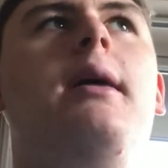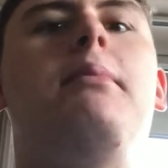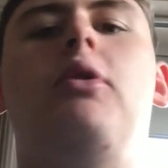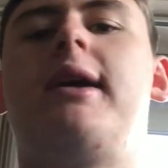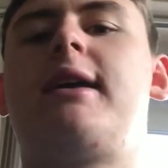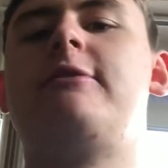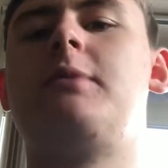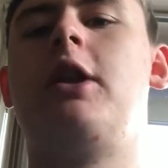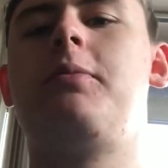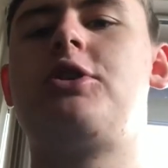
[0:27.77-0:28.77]
But it gives
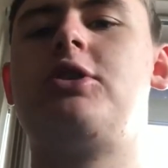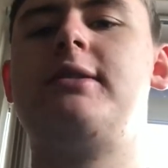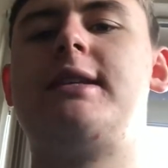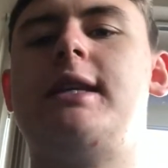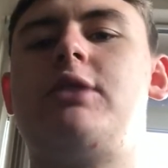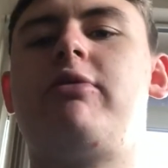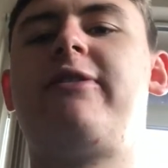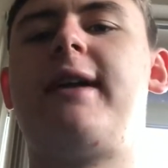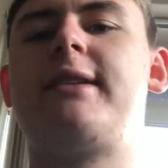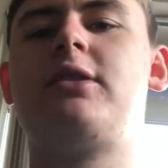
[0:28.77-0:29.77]
me an opportunity to
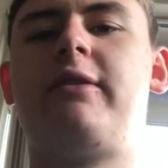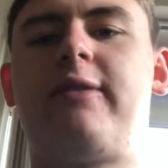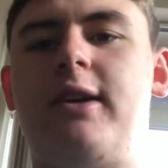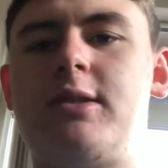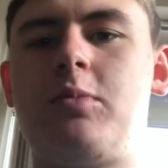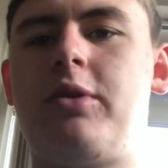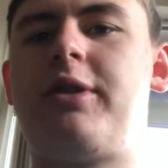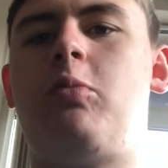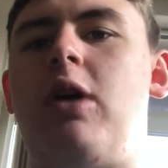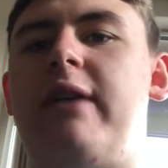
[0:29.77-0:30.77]
reflect on the first month
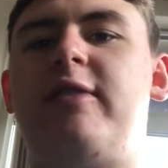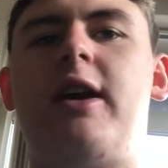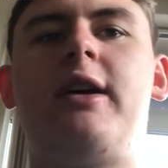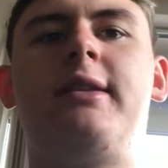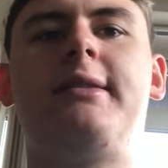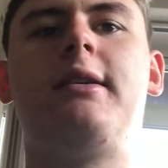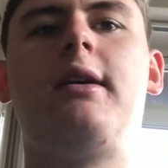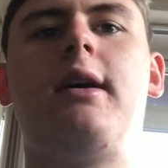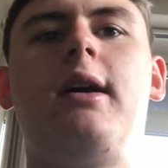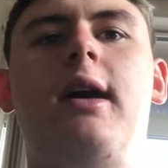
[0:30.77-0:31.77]
and what I've learned
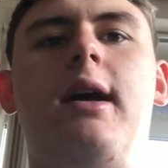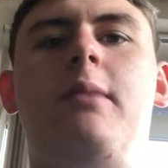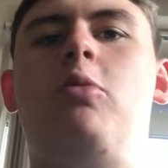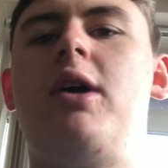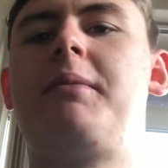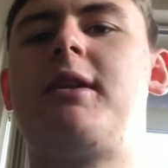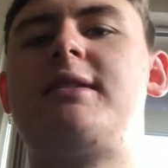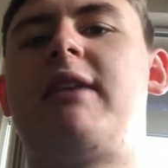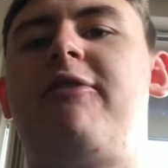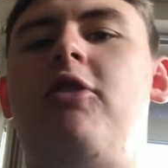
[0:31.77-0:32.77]
and what I'm going to
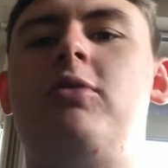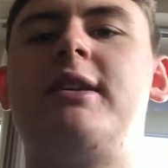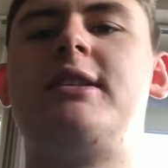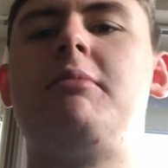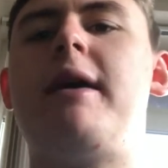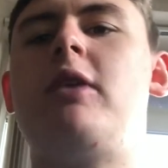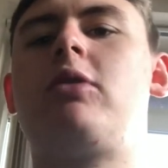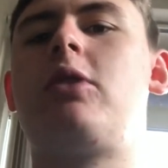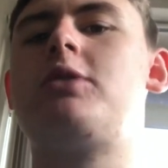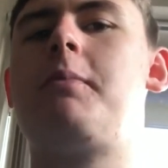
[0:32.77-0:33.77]
take forward into my own
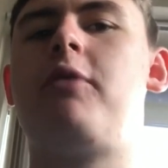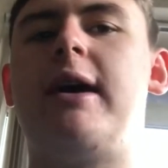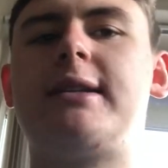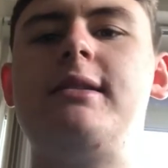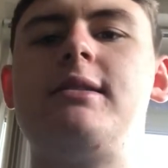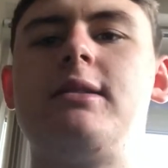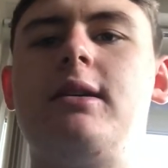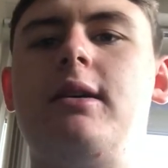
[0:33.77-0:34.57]
coaching practice.